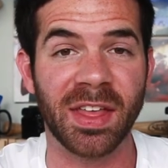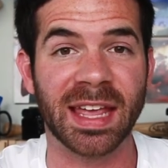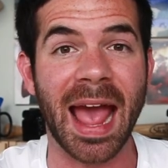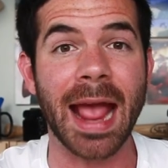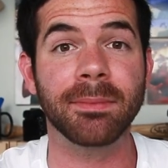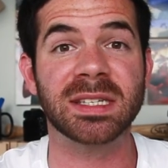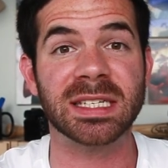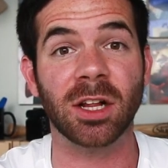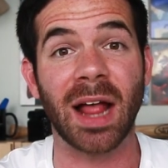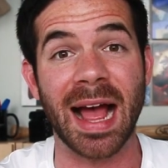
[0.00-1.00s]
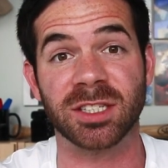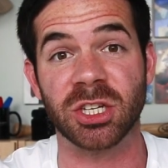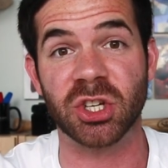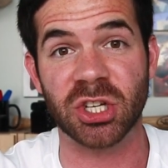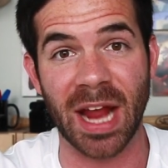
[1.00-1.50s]
the game still has a
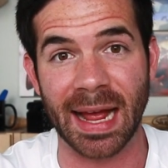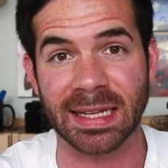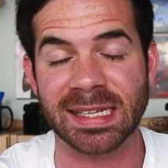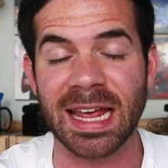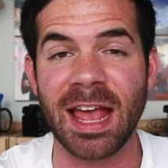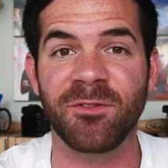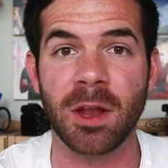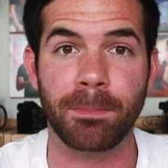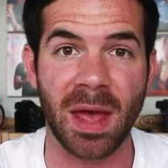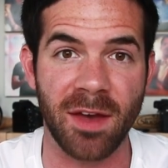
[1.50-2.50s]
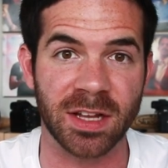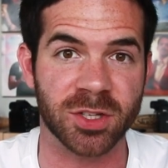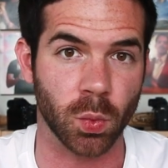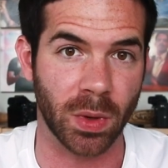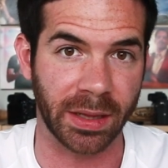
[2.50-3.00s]
chance if it
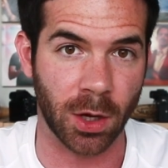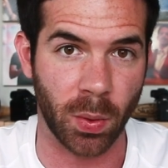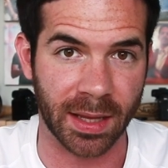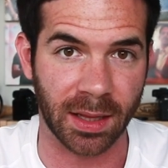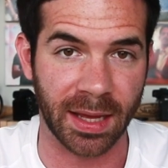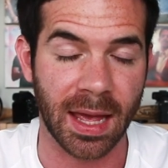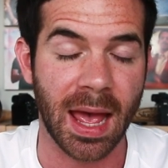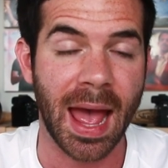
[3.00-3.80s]
pivots really quickly.